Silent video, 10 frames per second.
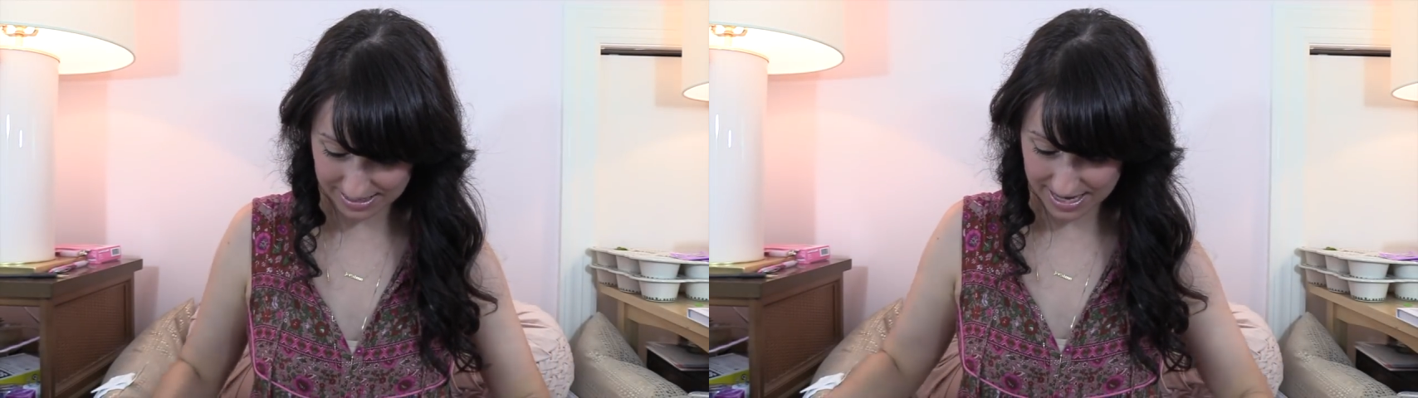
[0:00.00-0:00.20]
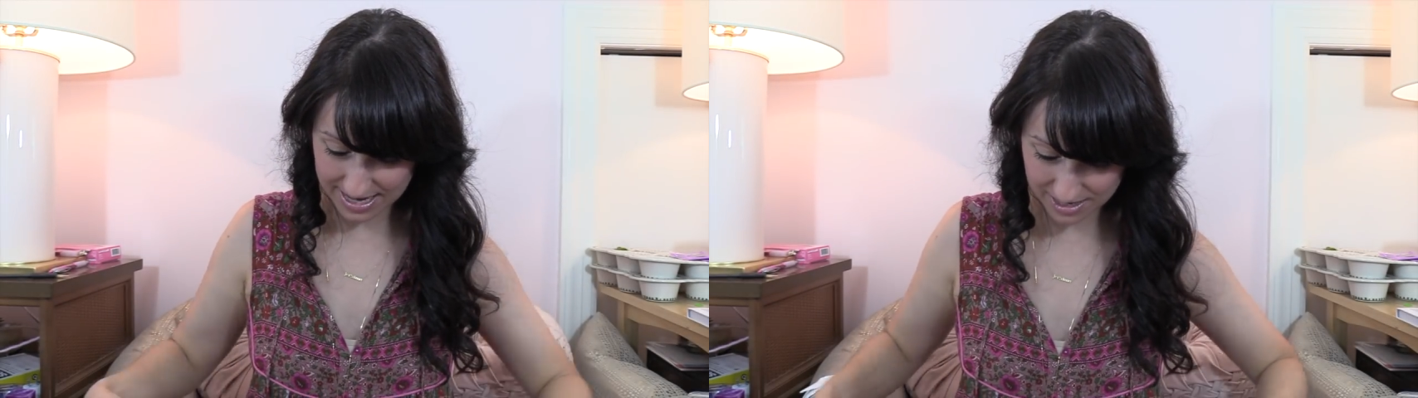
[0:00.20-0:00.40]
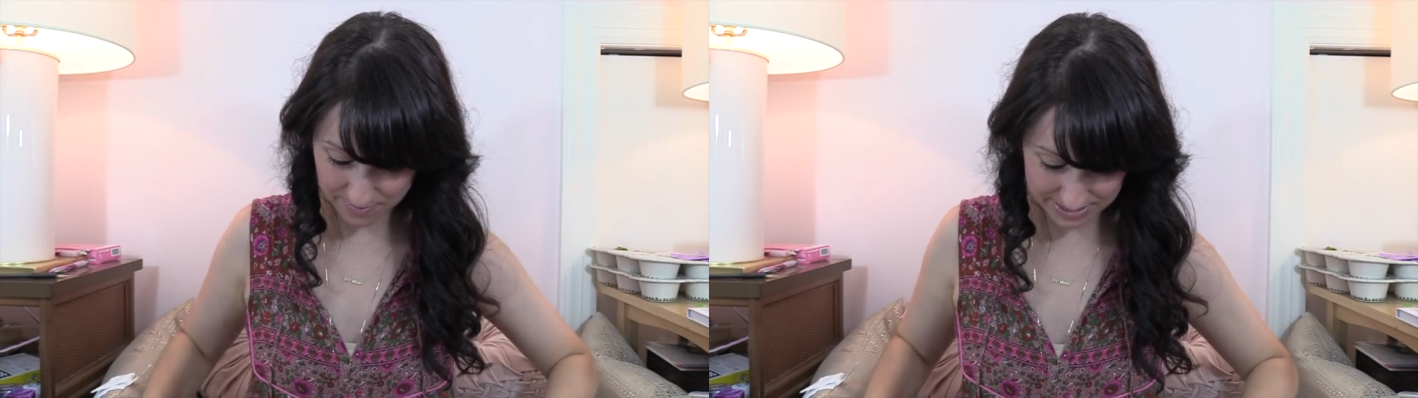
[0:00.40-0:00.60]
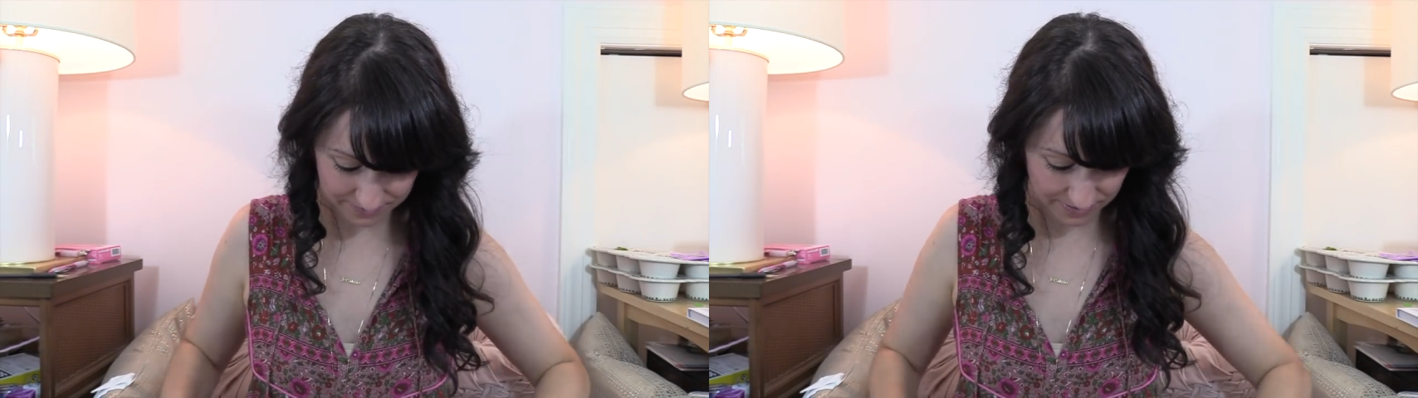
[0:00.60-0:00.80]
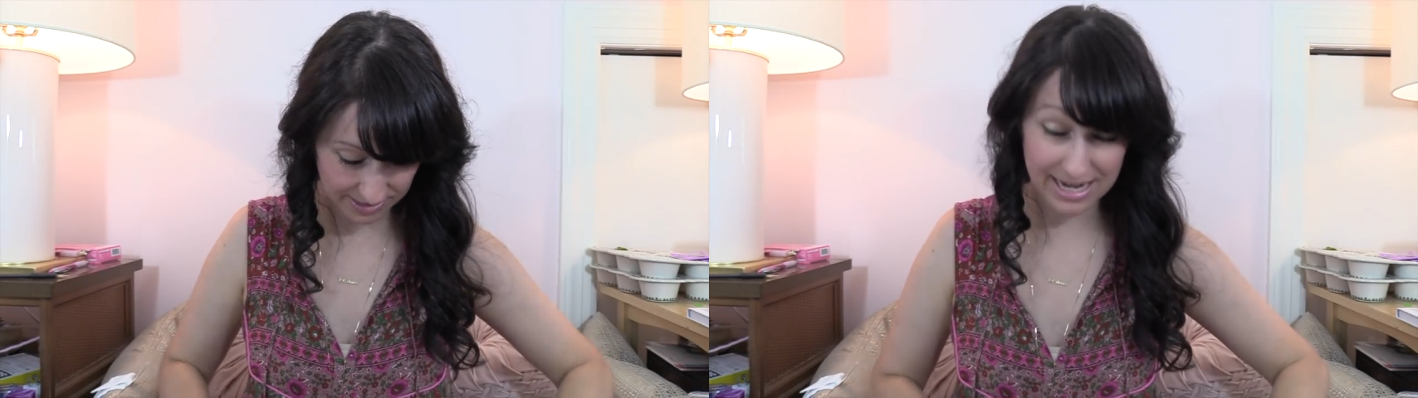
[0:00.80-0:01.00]
I cannot wait to
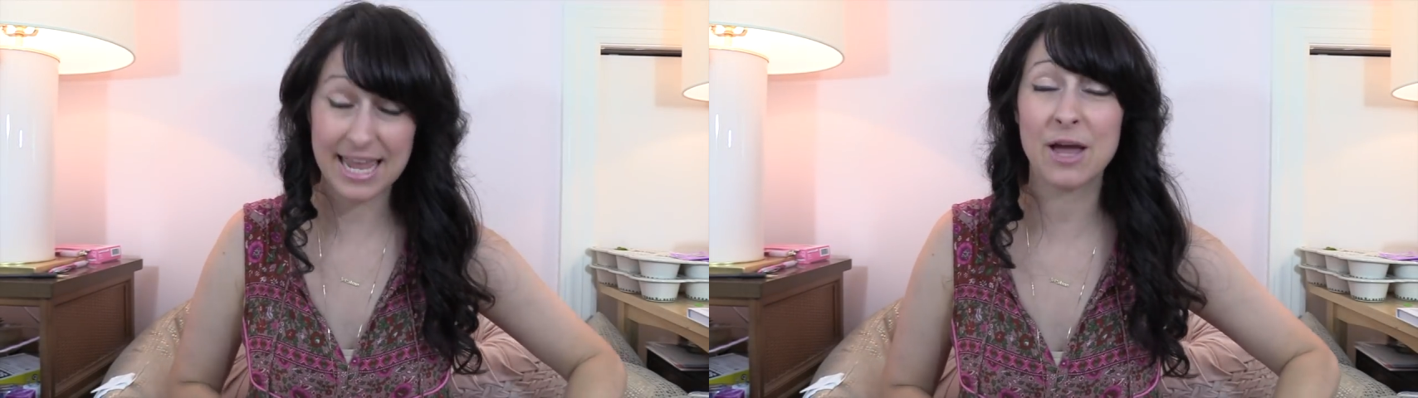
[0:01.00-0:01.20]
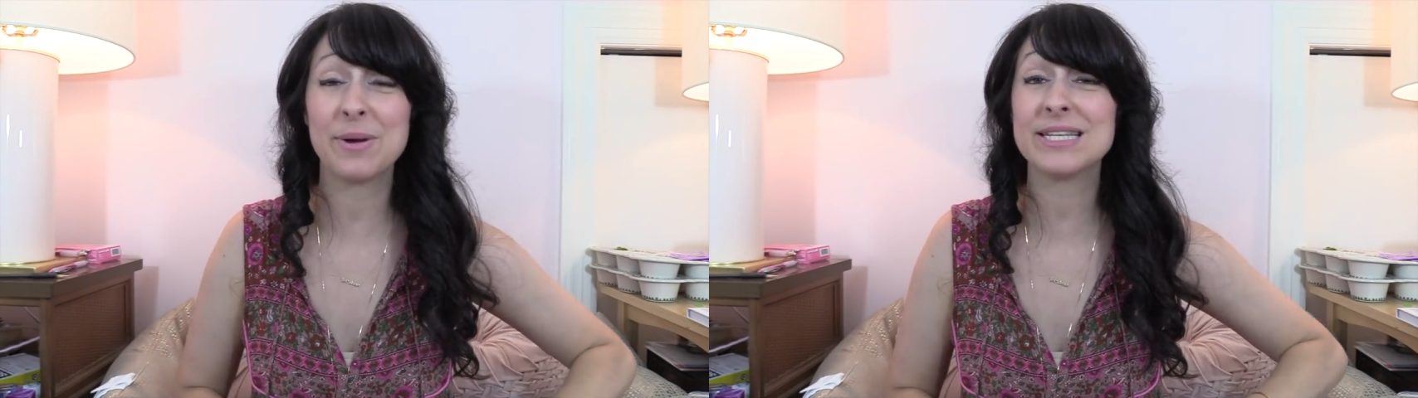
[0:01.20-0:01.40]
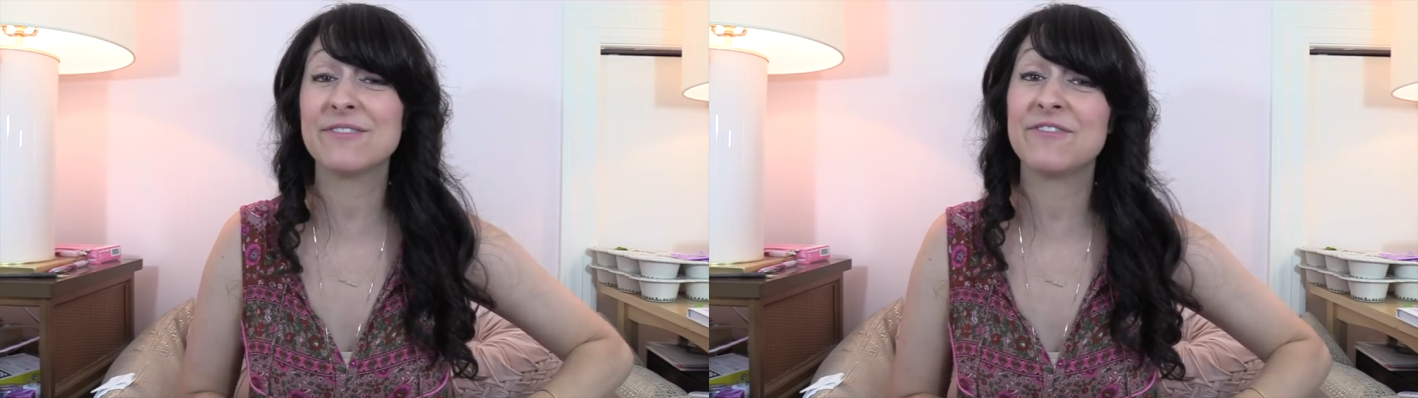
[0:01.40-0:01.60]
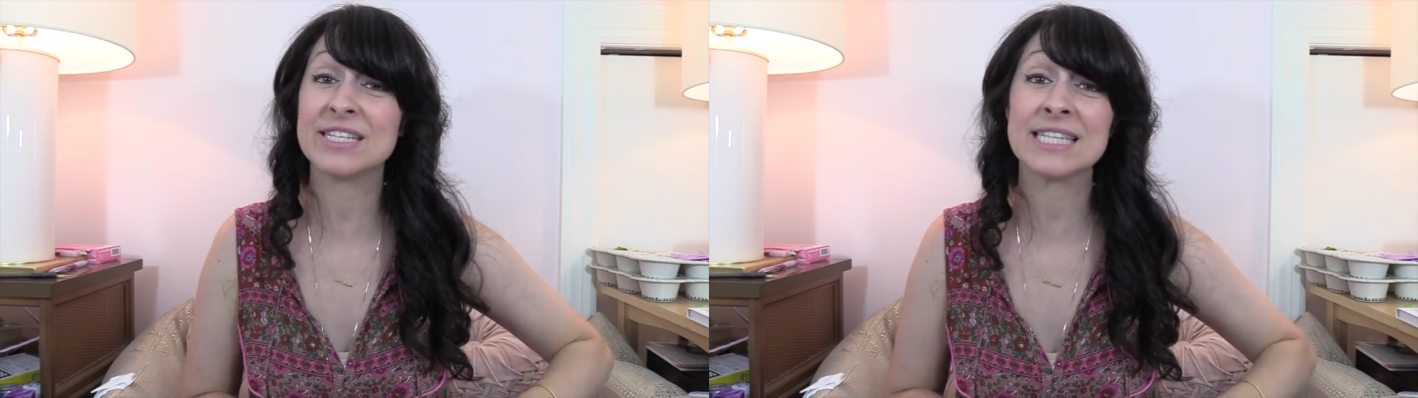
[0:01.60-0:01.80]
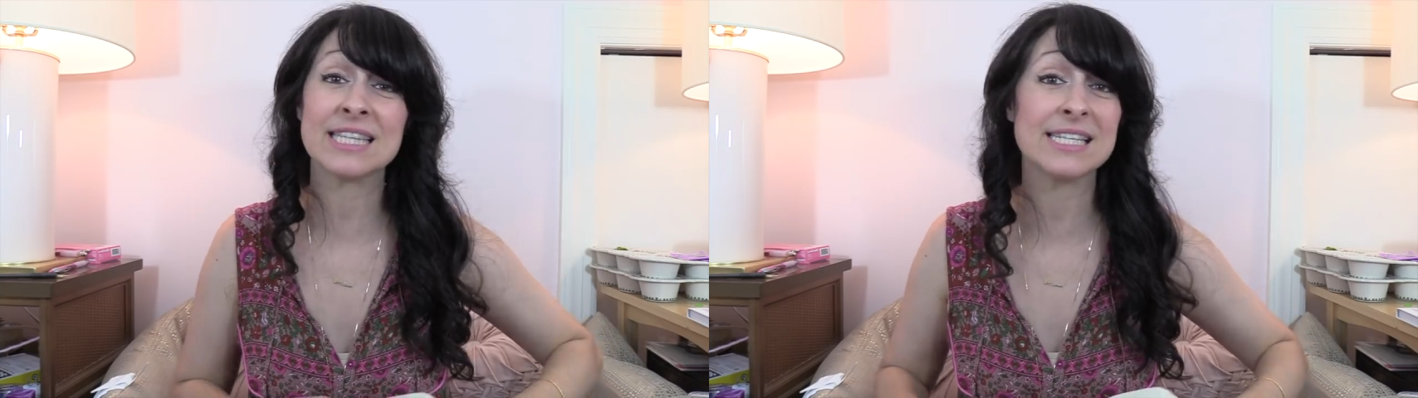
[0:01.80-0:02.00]
fill it. I can't wait to
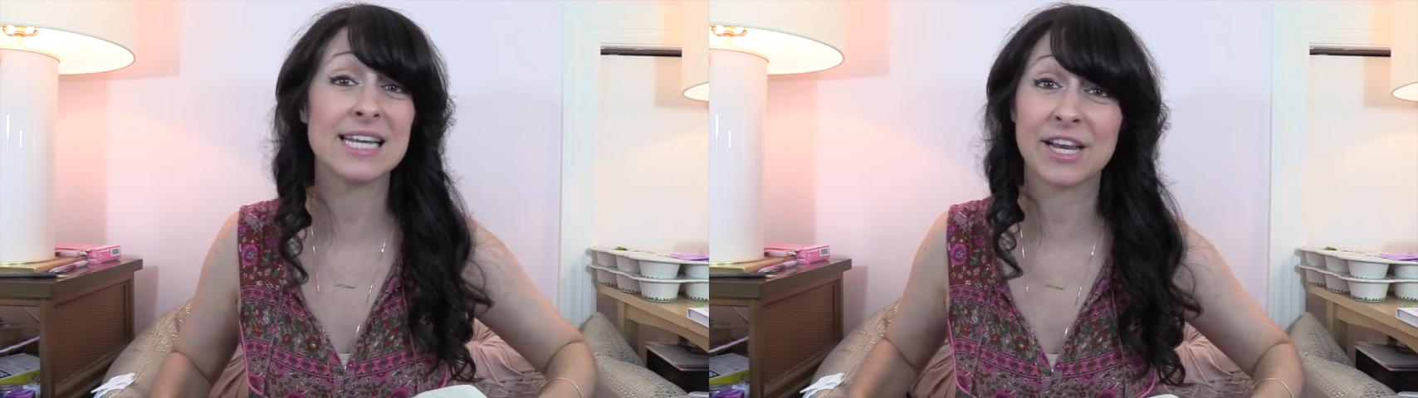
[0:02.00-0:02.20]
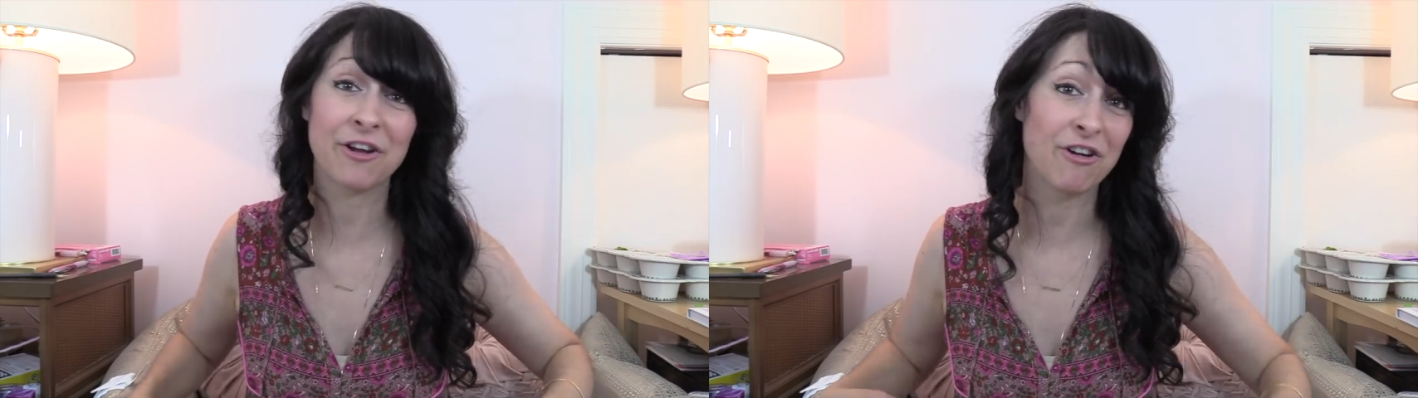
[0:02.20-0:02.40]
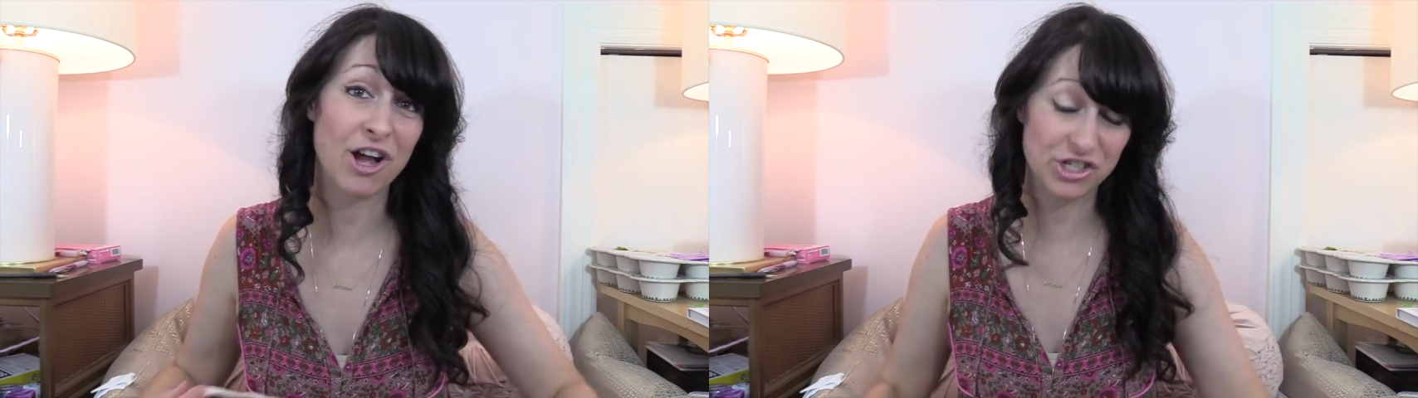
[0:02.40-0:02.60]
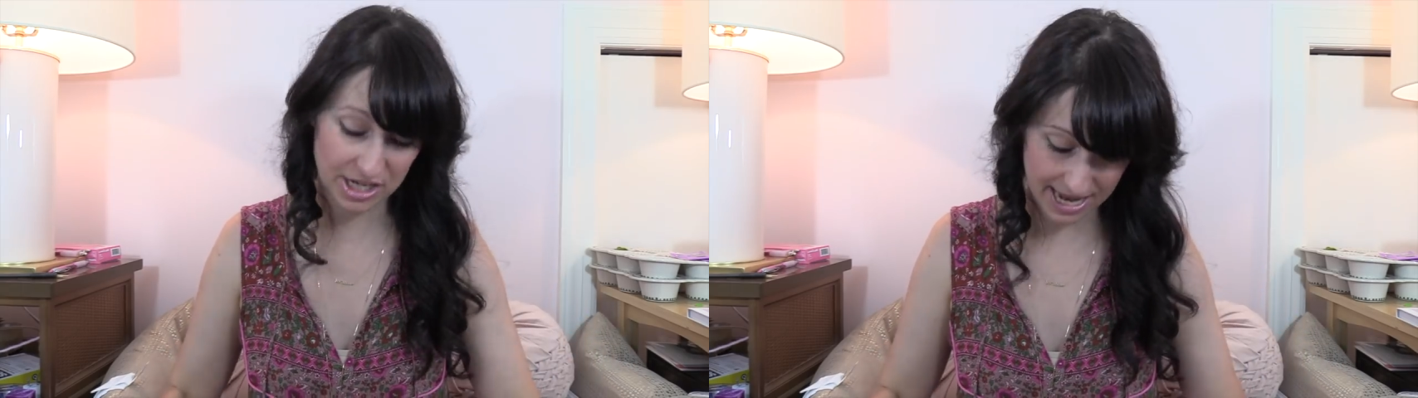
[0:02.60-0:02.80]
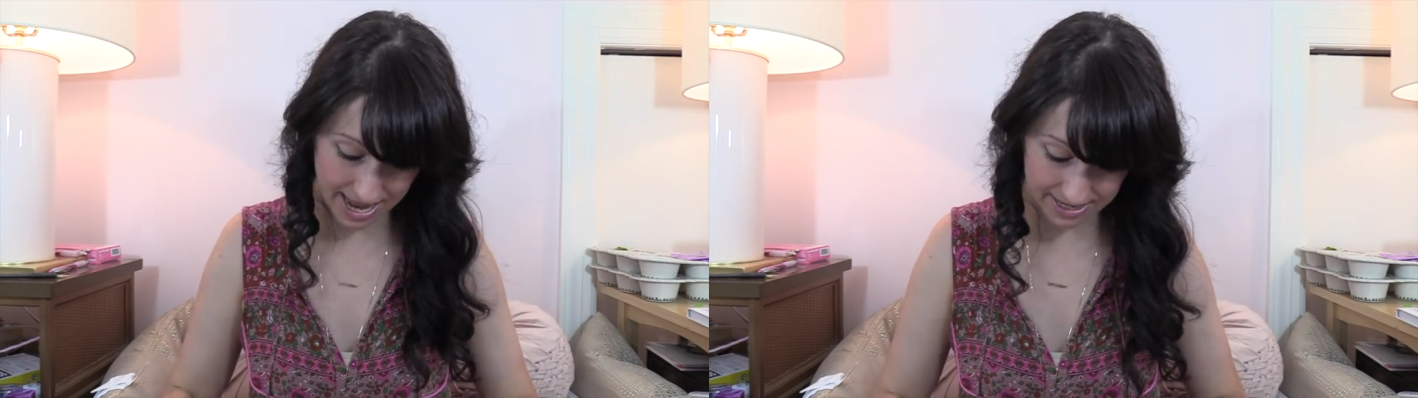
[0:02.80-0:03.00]
visit the Knitting Garage
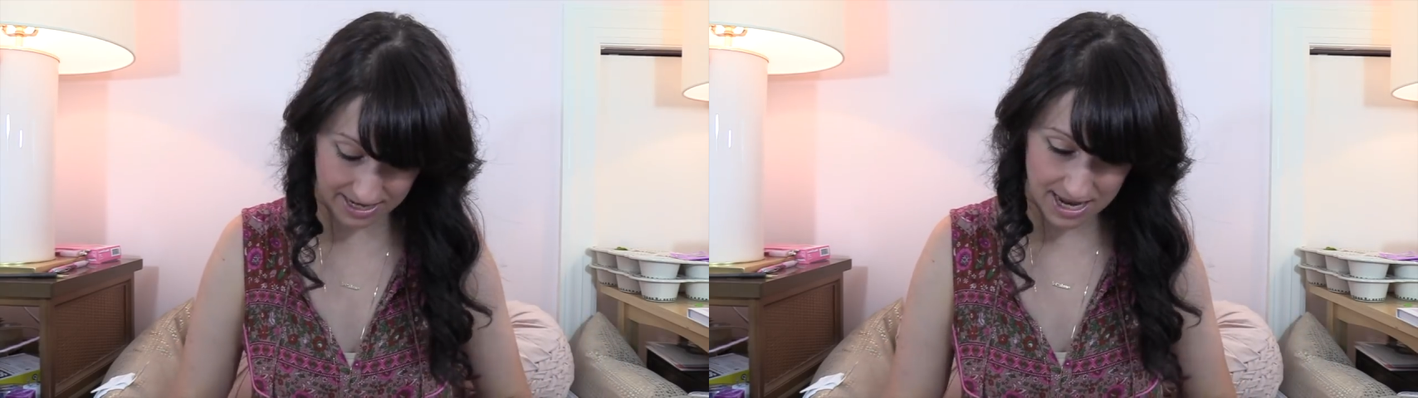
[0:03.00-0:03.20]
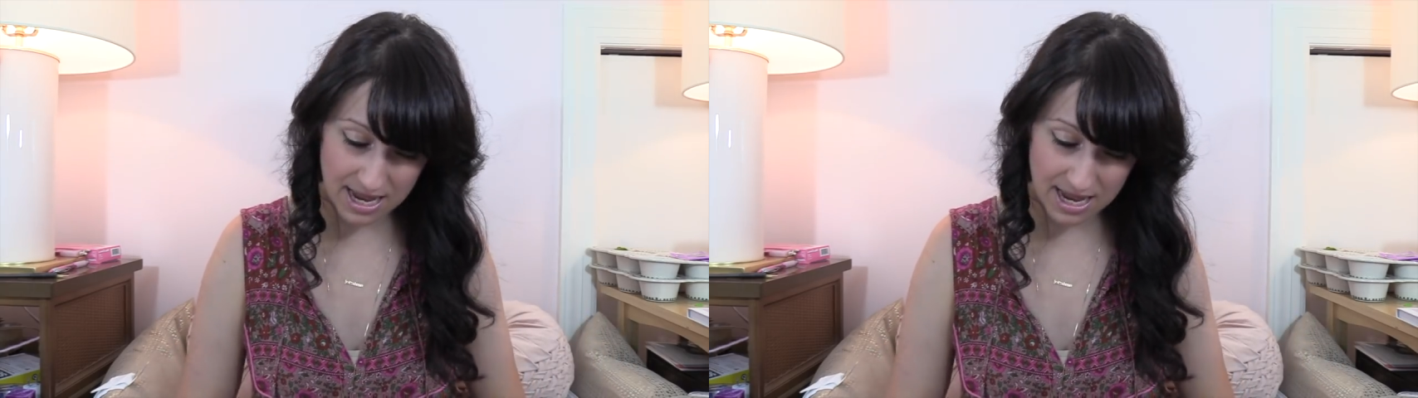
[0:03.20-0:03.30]
again.